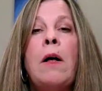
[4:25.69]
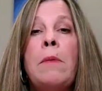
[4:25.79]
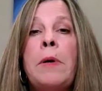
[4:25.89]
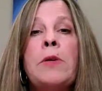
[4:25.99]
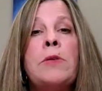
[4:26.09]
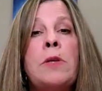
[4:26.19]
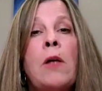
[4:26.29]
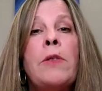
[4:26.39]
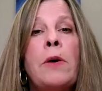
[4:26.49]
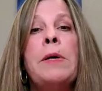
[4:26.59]
almost,
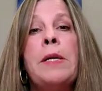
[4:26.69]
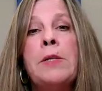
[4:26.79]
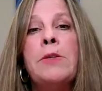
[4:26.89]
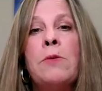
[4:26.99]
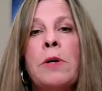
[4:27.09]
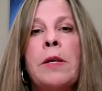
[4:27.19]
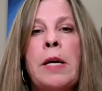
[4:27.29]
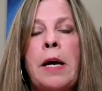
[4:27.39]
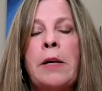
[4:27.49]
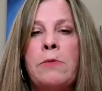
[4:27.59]
although it is north
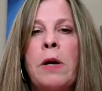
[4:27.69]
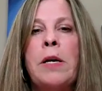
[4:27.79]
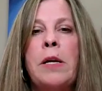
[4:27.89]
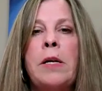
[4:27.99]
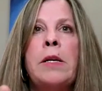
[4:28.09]
of Dallas, right?